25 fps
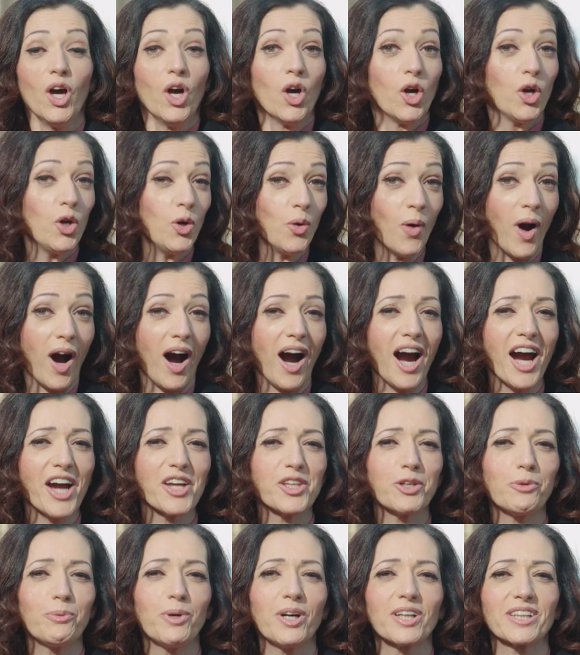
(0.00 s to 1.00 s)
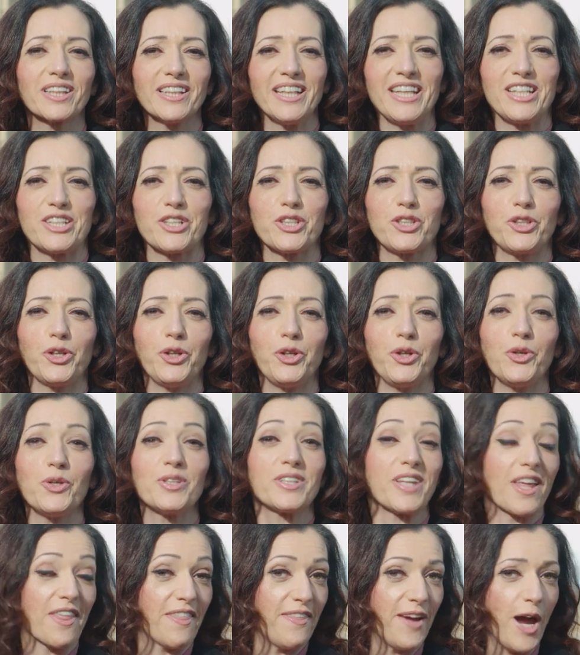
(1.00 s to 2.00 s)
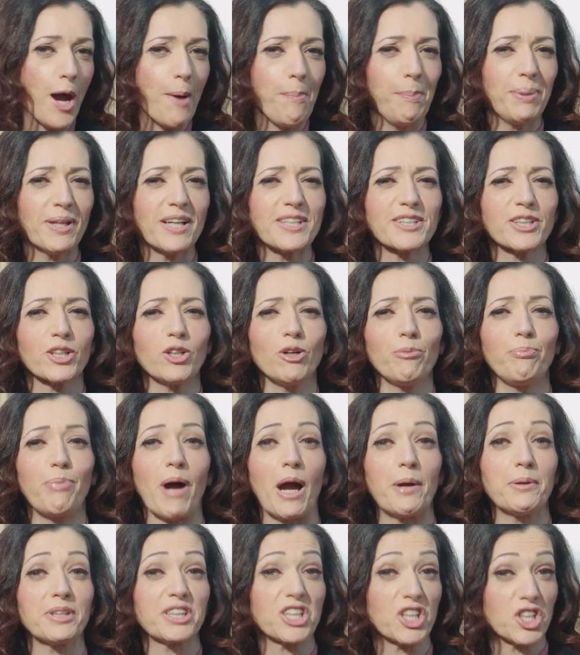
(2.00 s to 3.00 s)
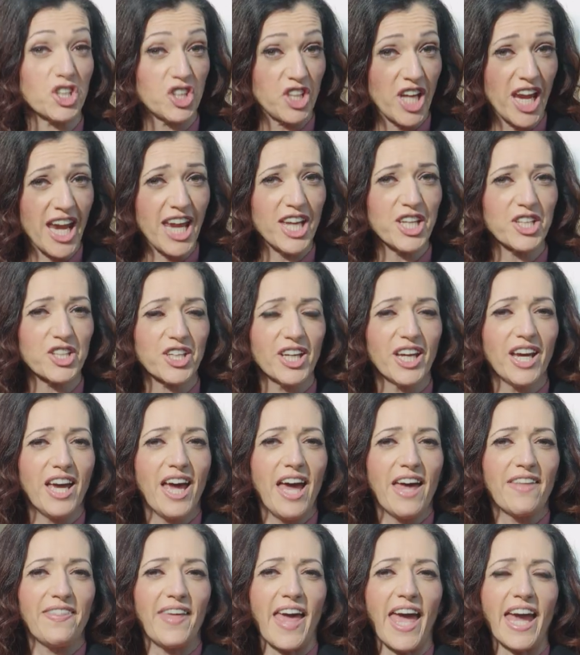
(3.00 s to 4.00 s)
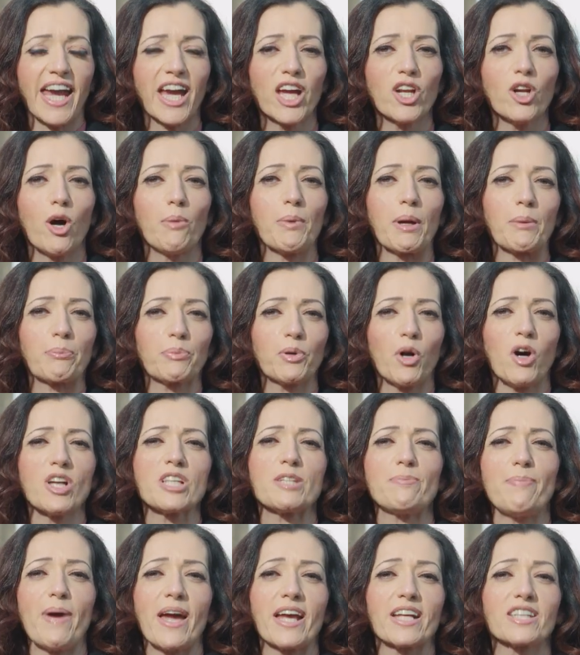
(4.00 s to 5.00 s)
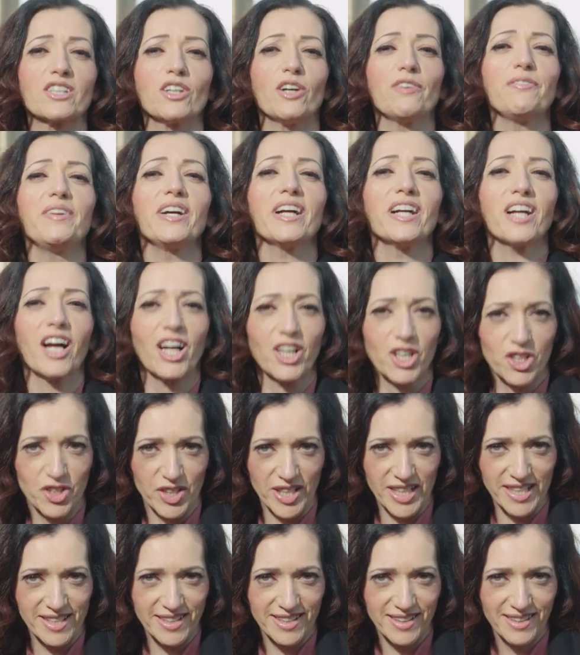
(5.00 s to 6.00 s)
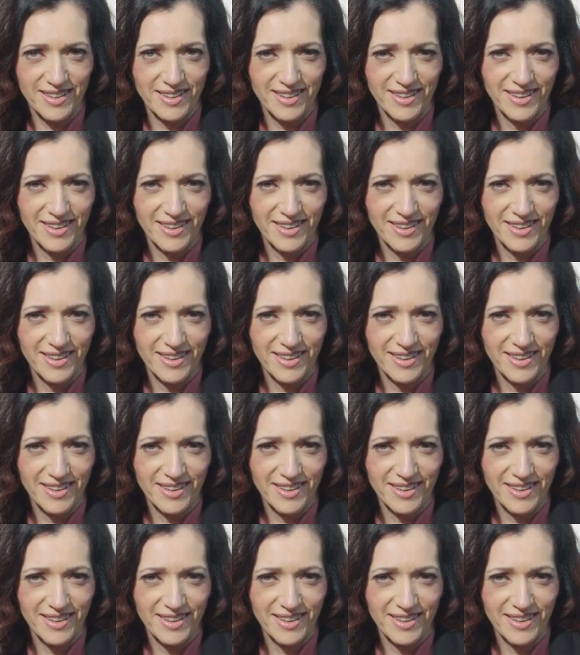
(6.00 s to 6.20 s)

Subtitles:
Who are the world leaders who used their political power to change the economic prospects of their countries?